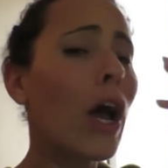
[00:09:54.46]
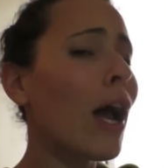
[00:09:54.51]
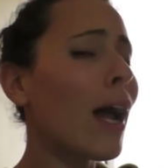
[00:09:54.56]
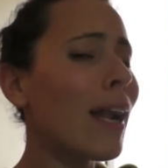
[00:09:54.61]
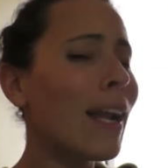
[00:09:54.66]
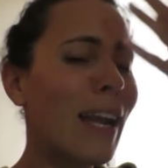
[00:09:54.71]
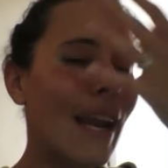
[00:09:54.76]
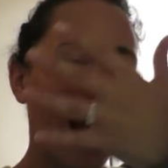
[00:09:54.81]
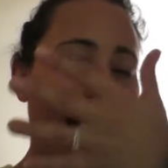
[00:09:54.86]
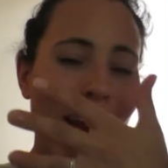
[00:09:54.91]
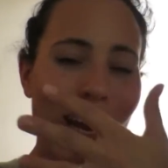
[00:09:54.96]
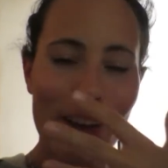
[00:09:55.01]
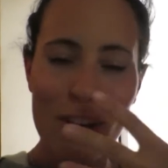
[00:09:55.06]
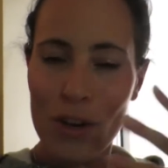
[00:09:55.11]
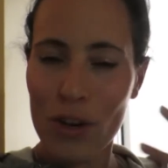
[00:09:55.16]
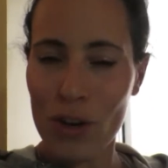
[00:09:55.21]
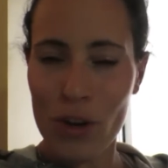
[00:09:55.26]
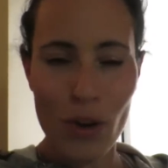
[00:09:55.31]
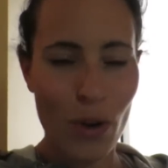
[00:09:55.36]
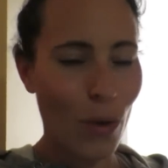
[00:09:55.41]
Good
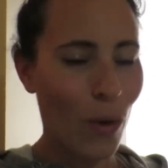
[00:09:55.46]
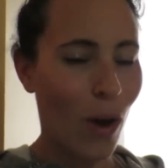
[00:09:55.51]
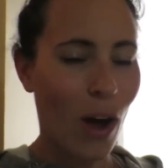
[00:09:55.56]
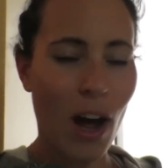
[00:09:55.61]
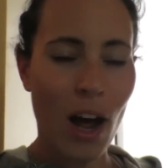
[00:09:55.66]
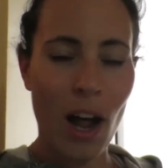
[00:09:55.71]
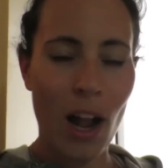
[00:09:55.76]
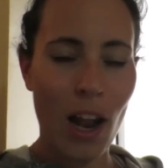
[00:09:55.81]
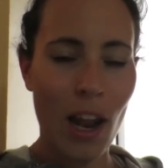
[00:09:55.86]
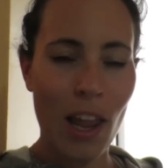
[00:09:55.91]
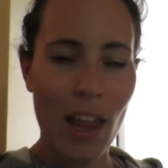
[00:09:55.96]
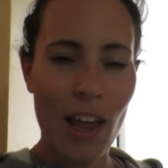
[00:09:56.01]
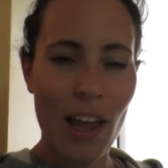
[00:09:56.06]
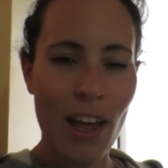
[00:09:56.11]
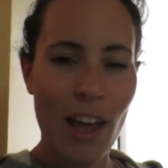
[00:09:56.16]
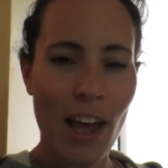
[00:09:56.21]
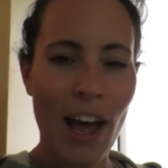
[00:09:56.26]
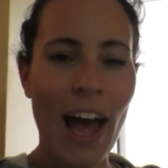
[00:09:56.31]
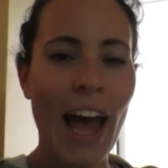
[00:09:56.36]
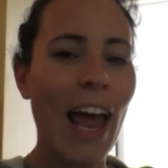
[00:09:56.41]
night to all.
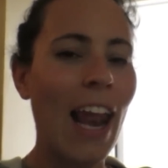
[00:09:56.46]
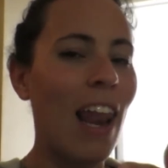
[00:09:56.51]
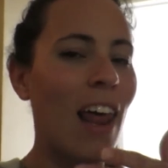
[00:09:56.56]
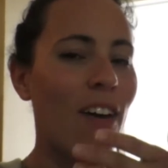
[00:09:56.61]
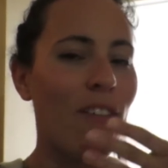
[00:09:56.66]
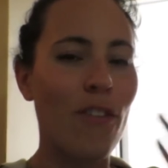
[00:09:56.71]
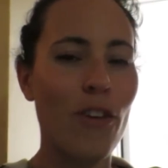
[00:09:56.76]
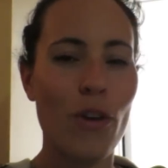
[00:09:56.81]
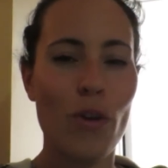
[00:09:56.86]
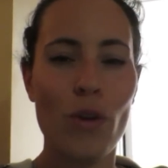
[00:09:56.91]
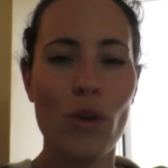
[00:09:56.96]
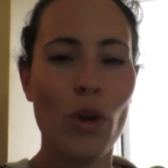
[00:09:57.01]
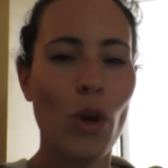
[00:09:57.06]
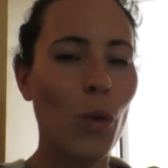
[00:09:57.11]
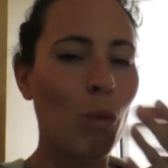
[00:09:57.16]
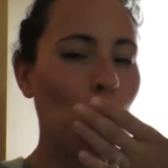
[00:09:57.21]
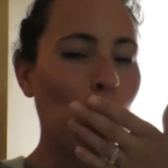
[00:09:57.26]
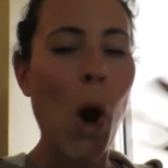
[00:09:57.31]
I love you.